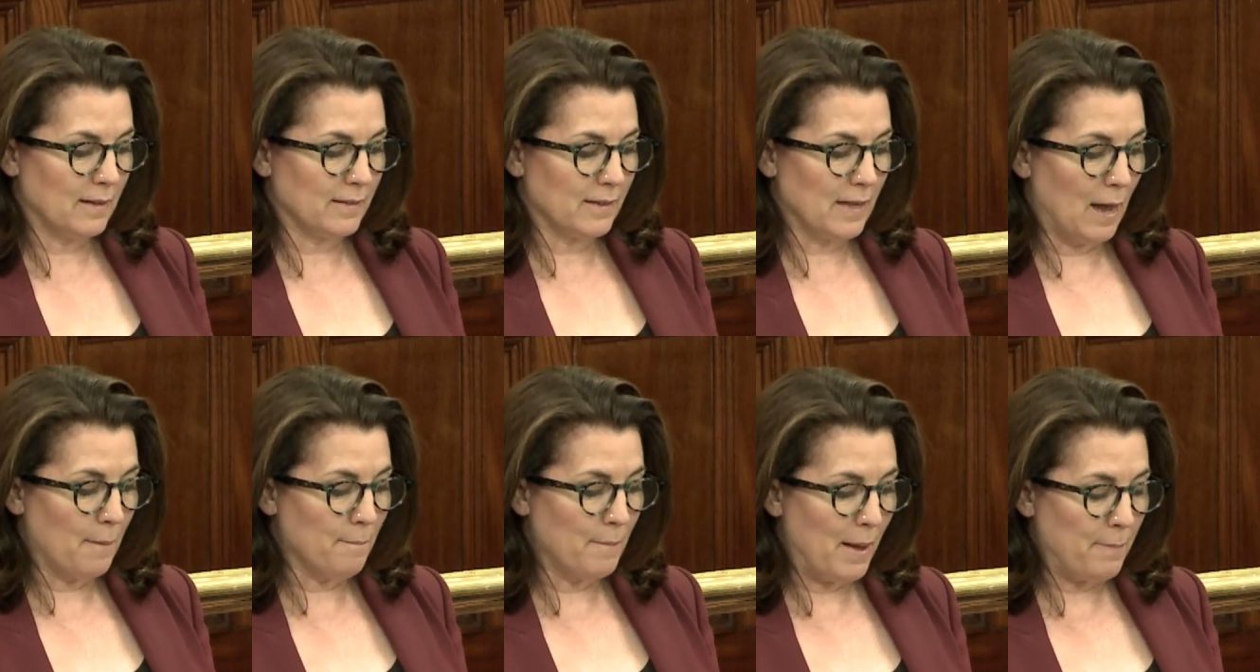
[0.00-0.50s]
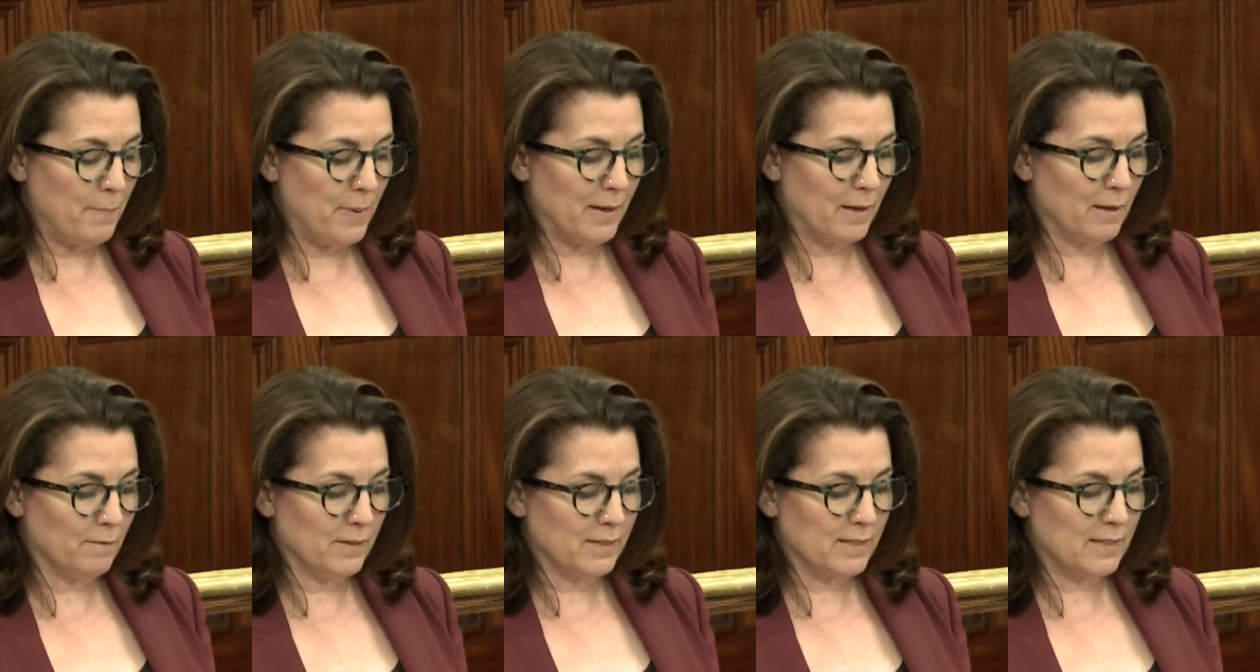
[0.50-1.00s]
a mapping
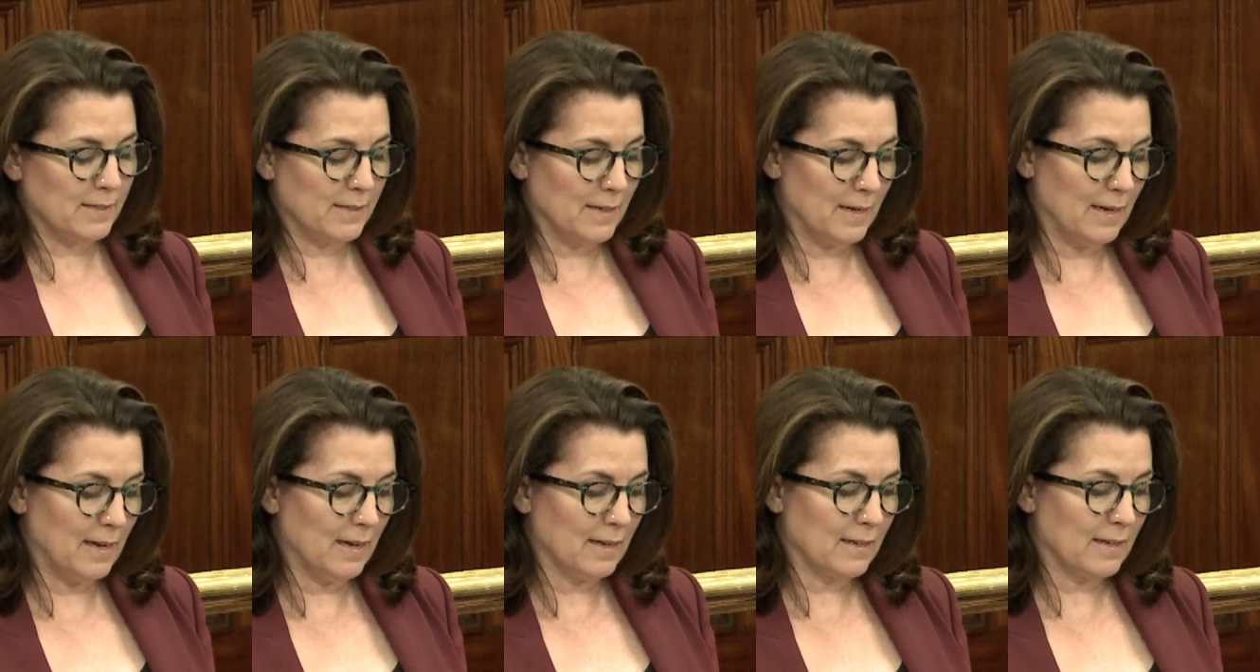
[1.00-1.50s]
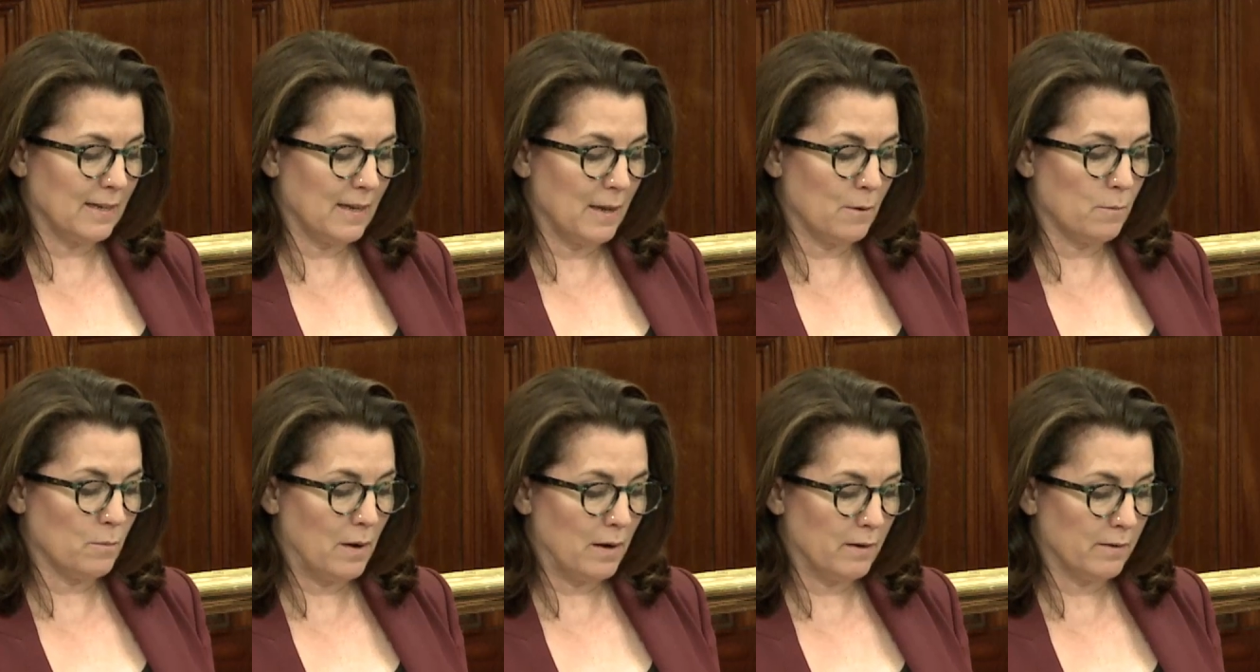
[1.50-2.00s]
of a stark
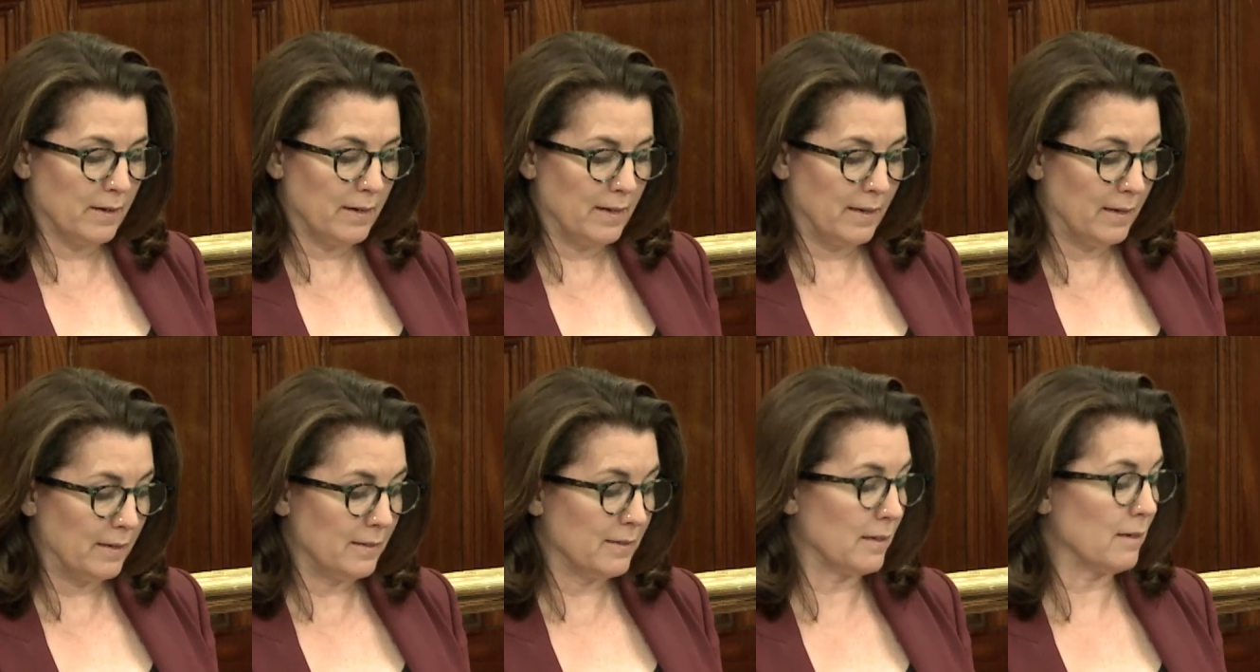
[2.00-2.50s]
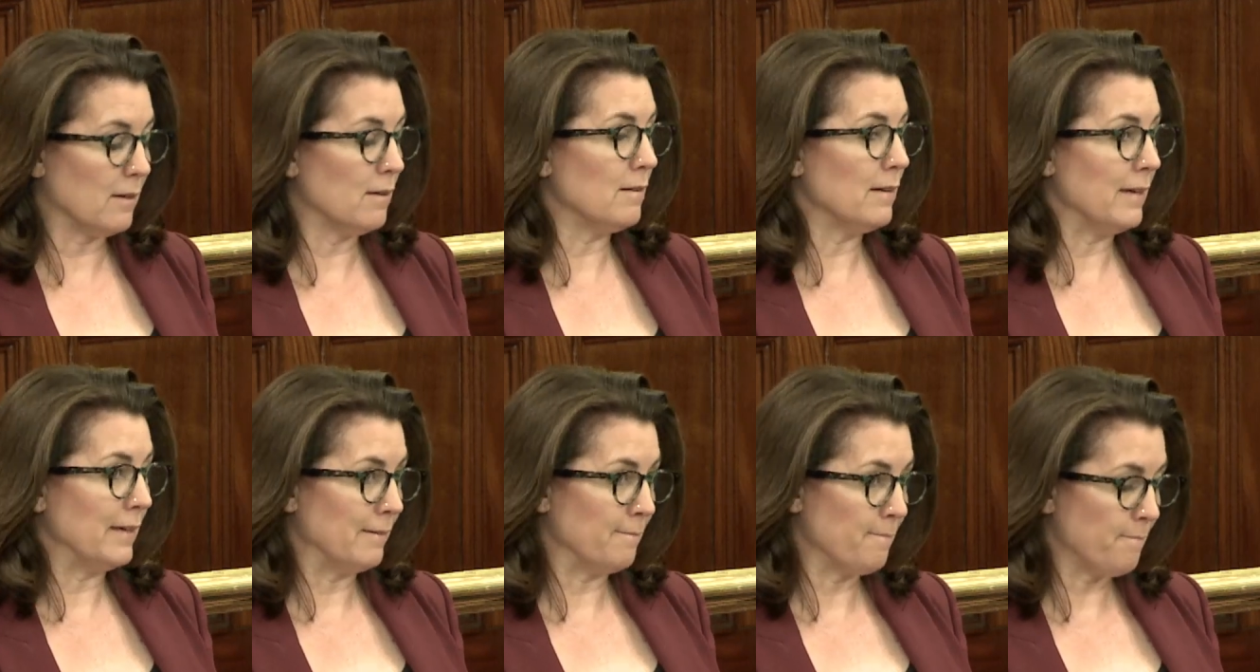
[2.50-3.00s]
and worrying
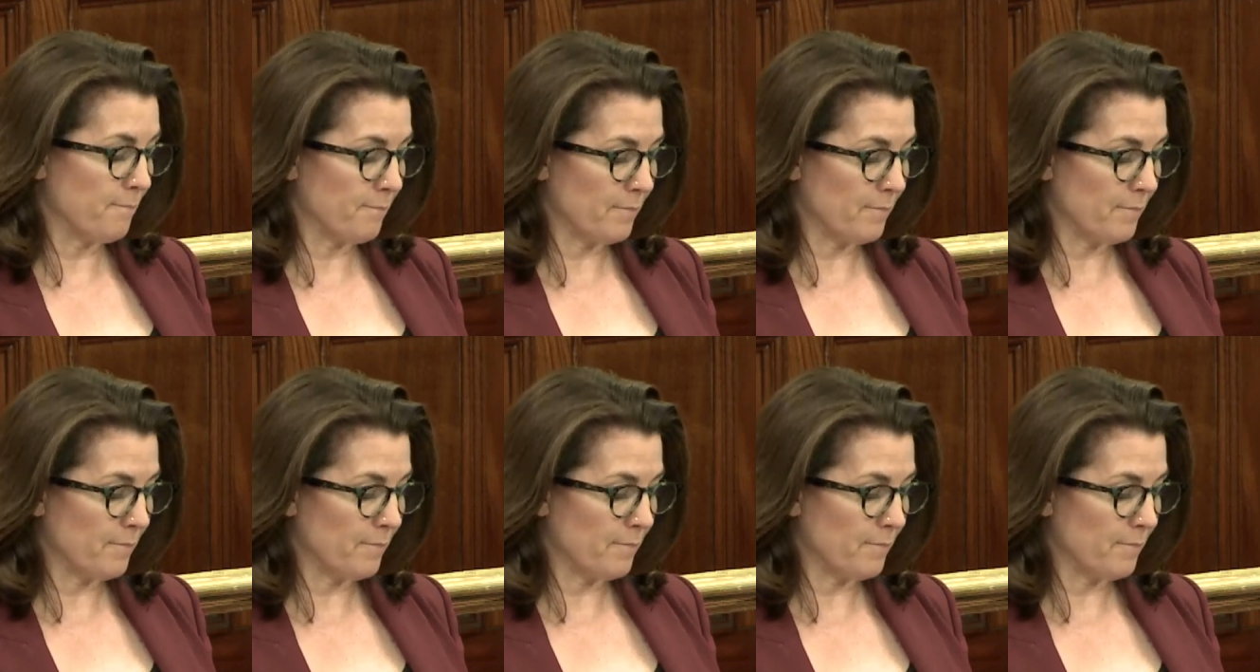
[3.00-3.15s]
decline